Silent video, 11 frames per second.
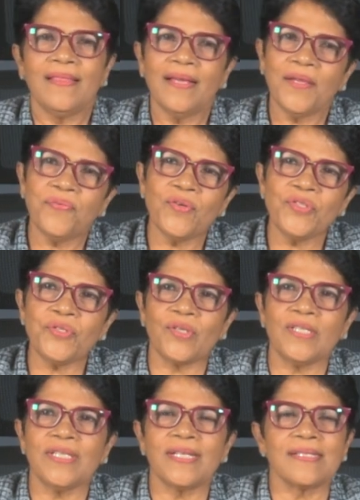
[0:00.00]
Thank you for
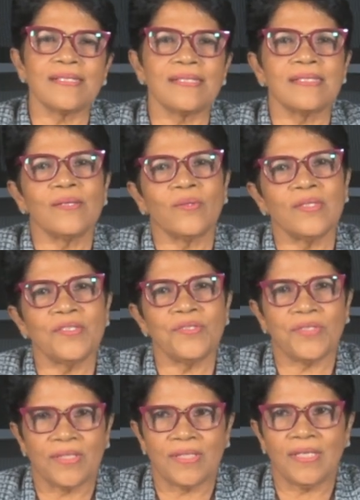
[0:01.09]
joining us on this
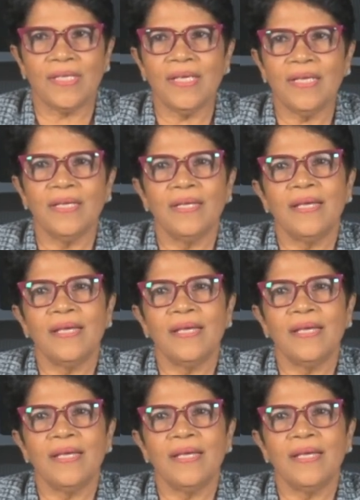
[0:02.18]
journey